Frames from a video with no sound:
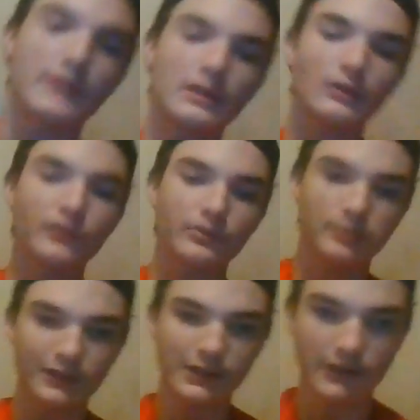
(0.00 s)
the Beatles,
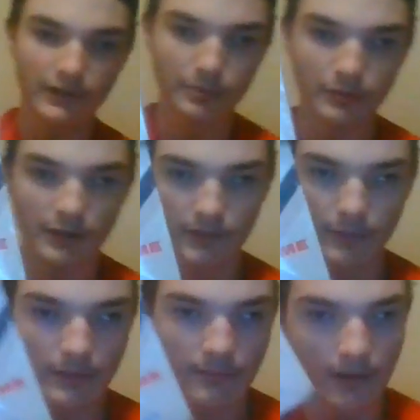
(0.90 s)
Please Please
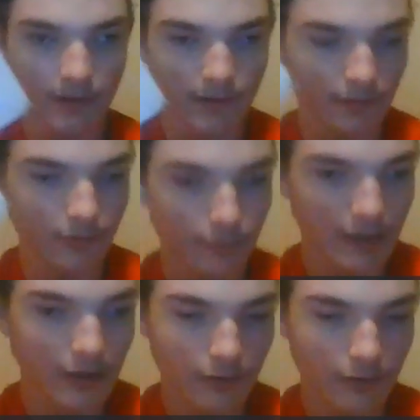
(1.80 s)
Me. So
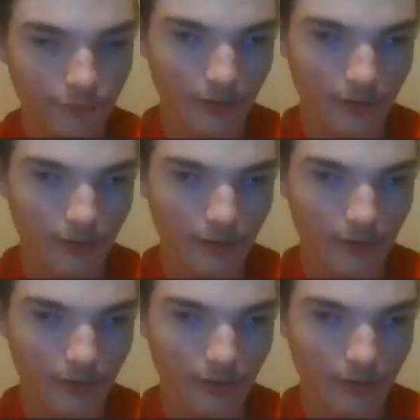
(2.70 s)
we go